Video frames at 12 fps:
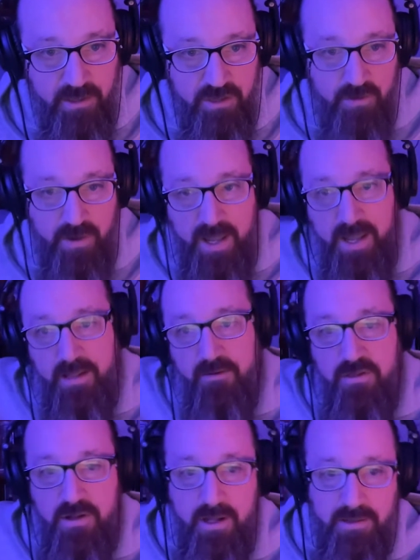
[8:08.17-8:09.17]
So, hey,
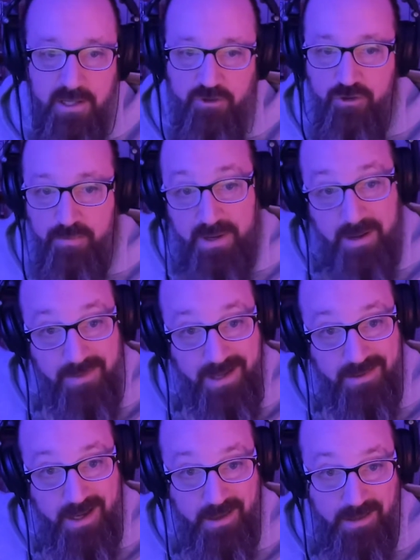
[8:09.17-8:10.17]
there's an audition, but I'm
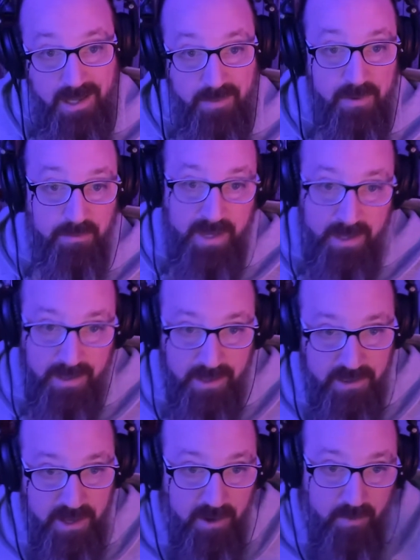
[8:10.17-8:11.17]
not telling them about it
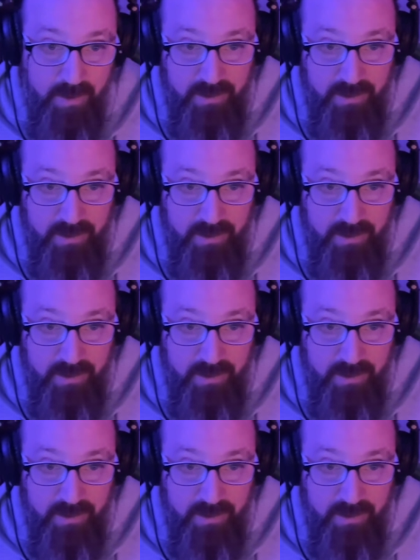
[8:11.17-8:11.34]
because I don't mm-hmm.